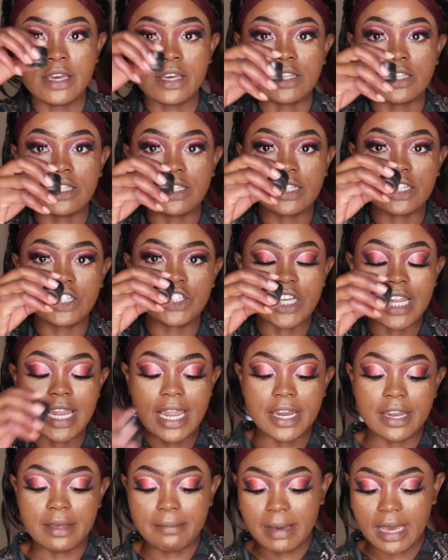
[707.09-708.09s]
This is the gel
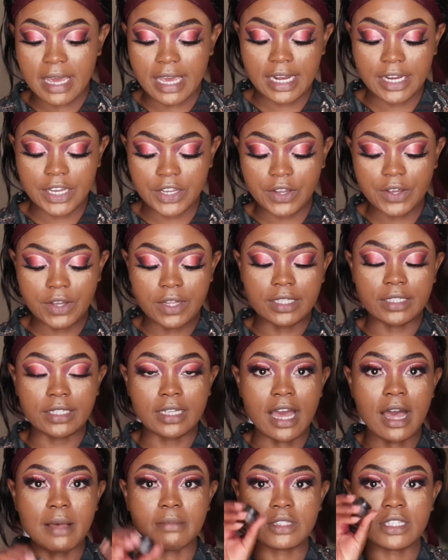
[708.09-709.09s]
liner by LA Girl. It
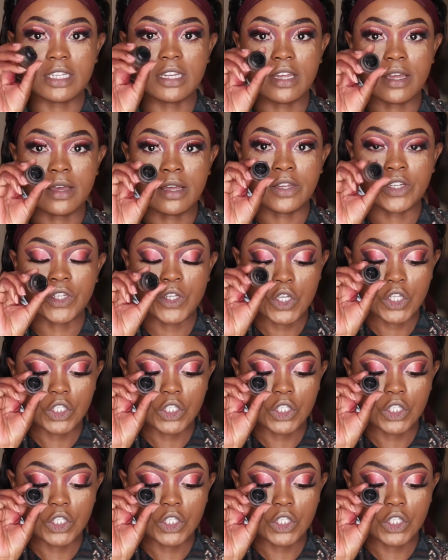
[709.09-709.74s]
comes in a,